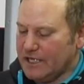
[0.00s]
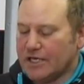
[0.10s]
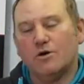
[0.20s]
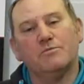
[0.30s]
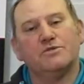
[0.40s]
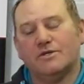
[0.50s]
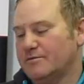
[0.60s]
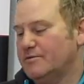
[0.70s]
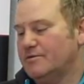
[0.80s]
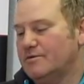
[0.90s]
It comes
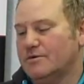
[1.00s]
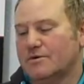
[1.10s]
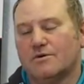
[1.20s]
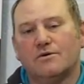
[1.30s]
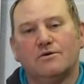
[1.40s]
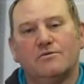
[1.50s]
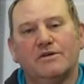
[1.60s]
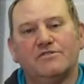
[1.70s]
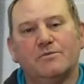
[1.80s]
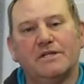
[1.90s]

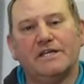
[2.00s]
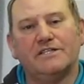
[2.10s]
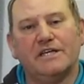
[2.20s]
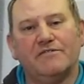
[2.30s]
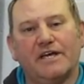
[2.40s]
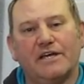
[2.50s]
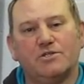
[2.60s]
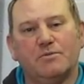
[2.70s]
with some of these EVA